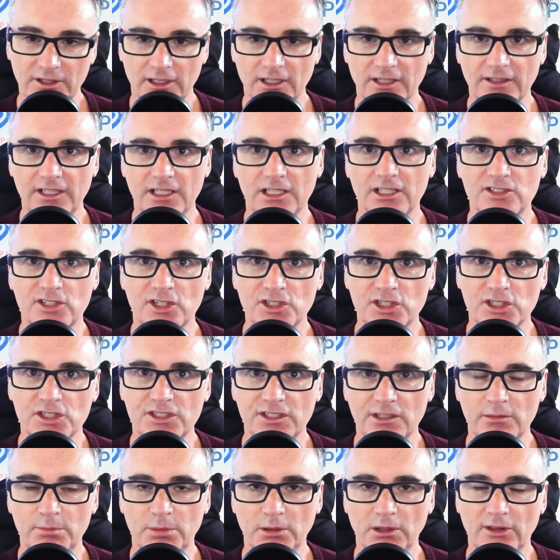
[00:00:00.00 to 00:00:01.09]
and I think it's such a
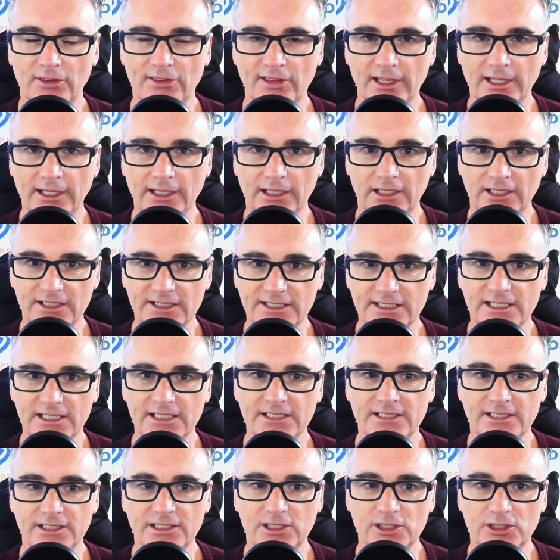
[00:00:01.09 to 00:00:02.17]
simple thing, and it's
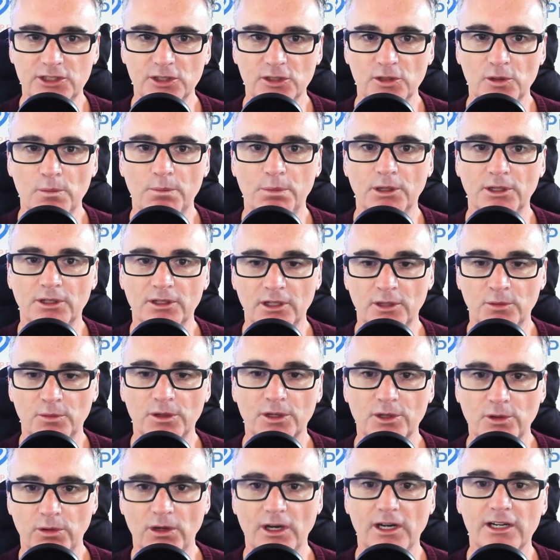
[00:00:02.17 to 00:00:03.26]
easy to do, but it
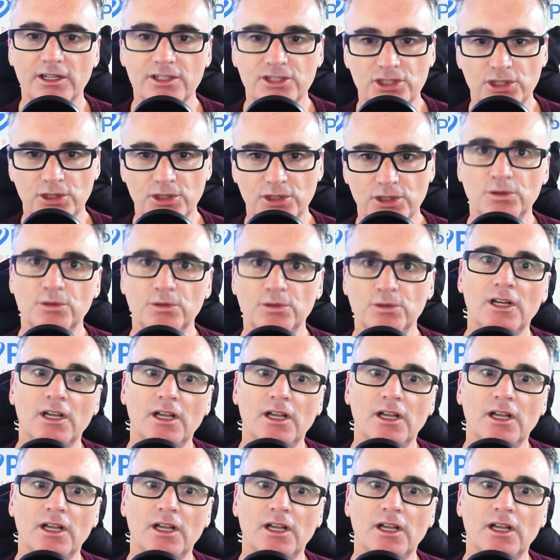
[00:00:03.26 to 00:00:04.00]
requires you,